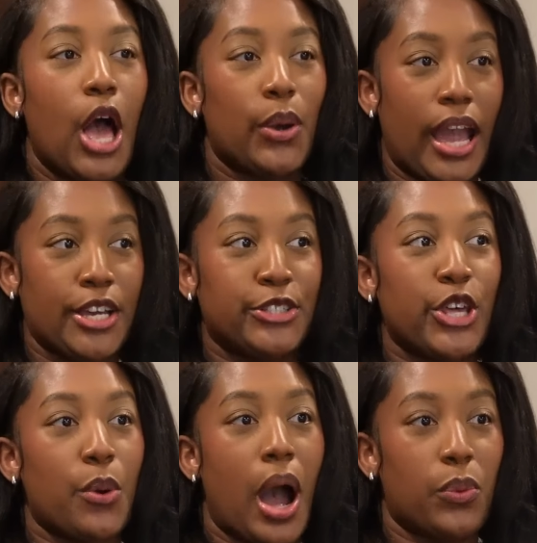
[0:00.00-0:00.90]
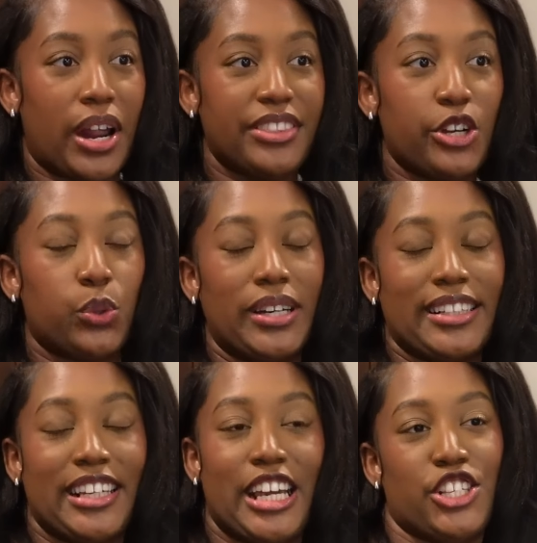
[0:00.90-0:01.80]
Okay, so I went out there
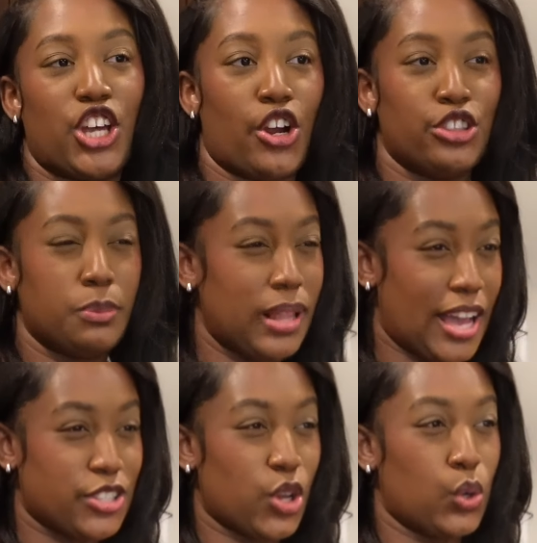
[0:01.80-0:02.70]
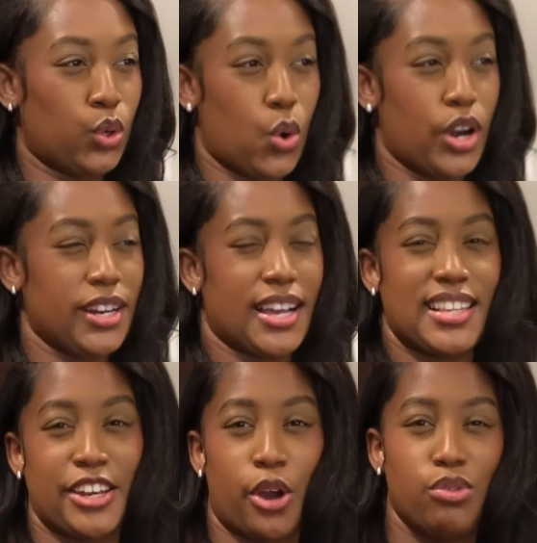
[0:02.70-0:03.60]
quickly and turned the Blackstone on because
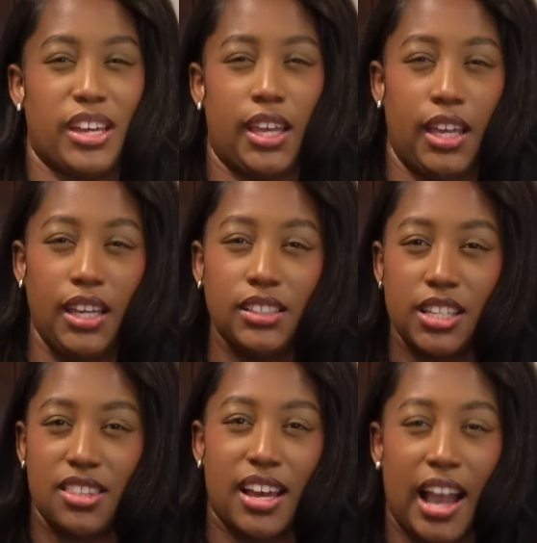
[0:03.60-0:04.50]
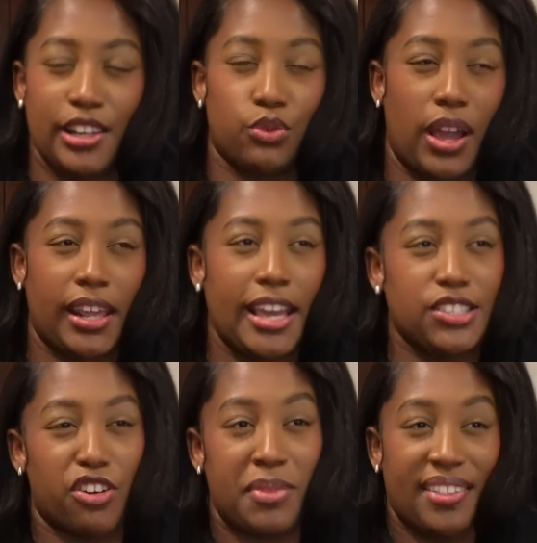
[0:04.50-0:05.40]
I know the heat that kind of
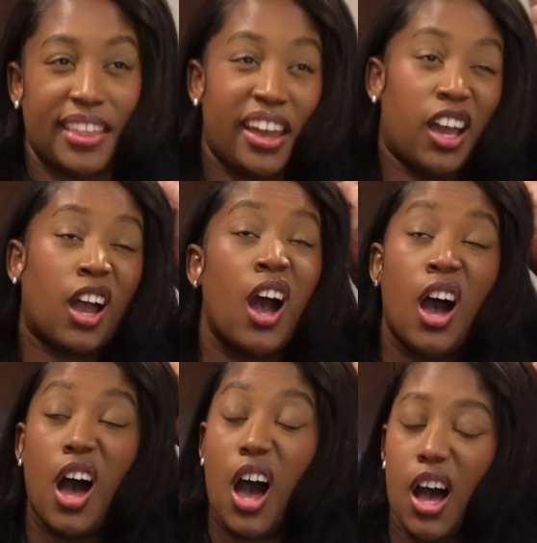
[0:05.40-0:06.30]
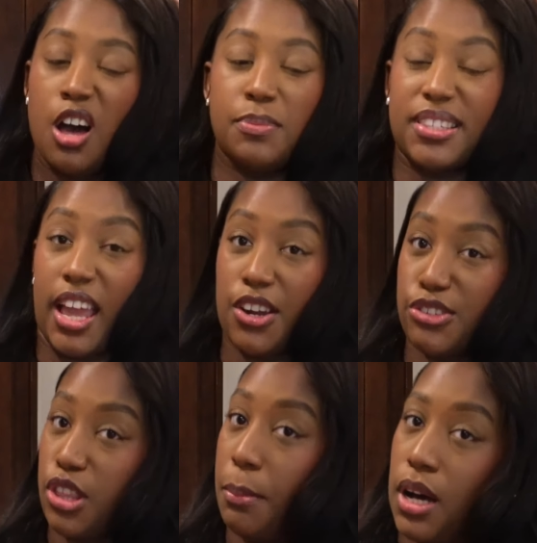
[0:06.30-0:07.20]
radiates from that thing um,
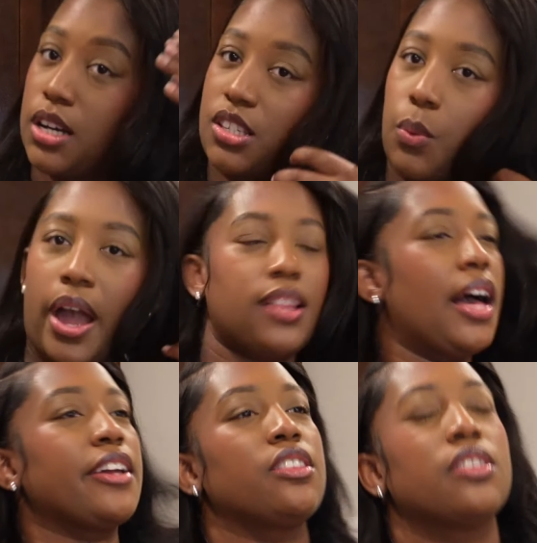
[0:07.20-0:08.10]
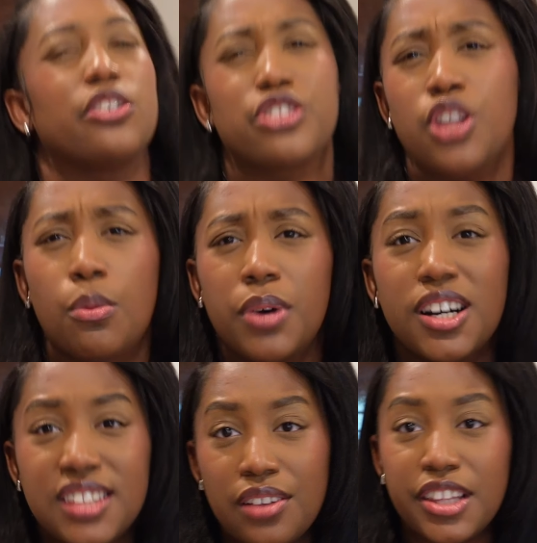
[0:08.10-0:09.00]
scares the bugs away. Like there's no
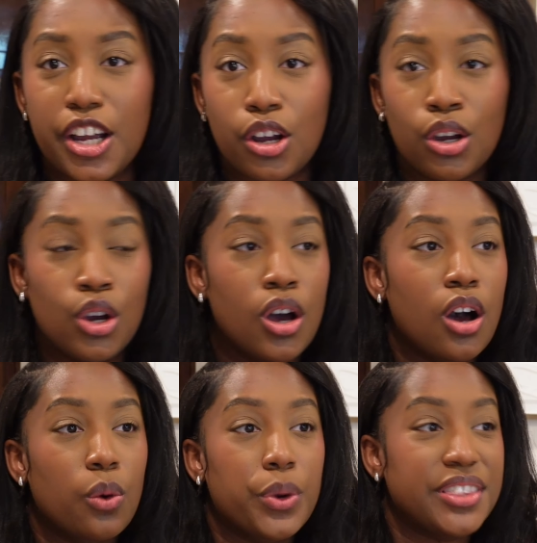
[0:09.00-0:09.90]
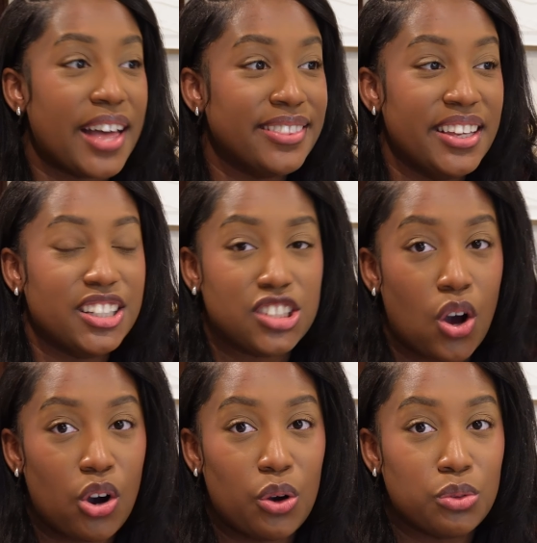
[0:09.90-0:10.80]
bugs out there when that thing is
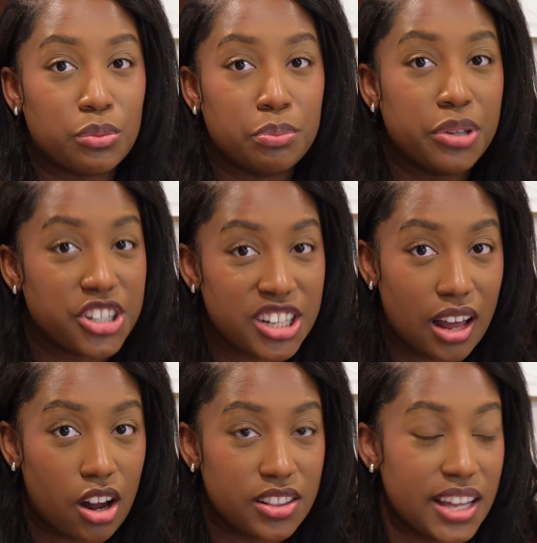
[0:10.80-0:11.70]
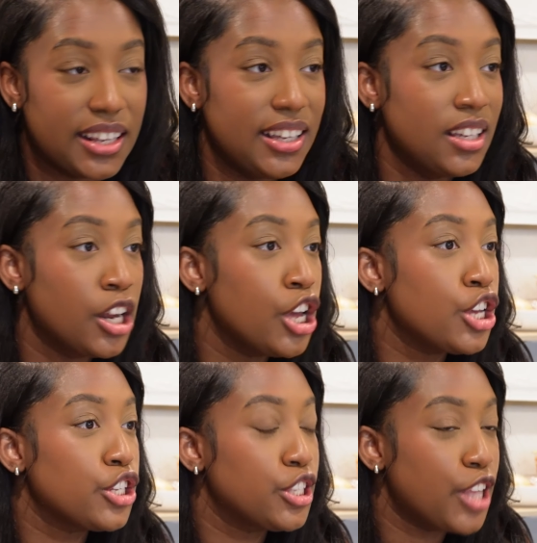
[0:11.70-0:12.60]
on pushing out all that heat.
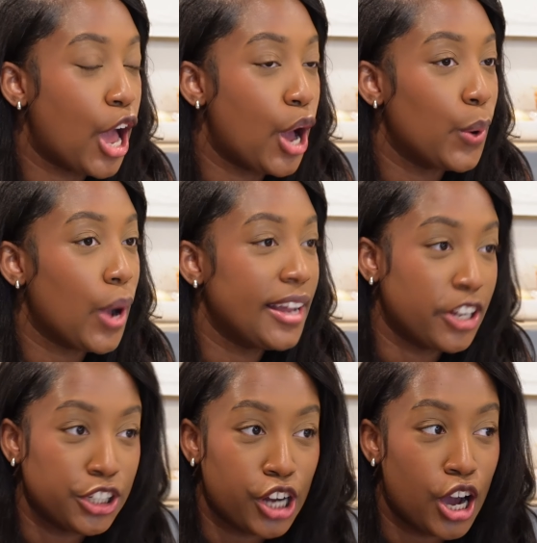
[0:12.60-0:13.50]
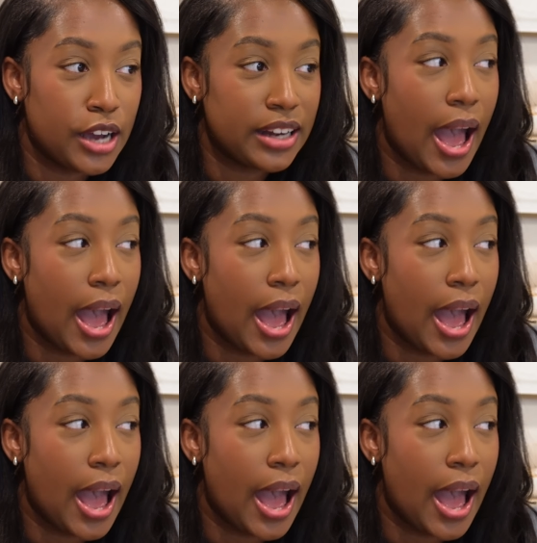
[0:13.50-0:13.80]
So turned it on.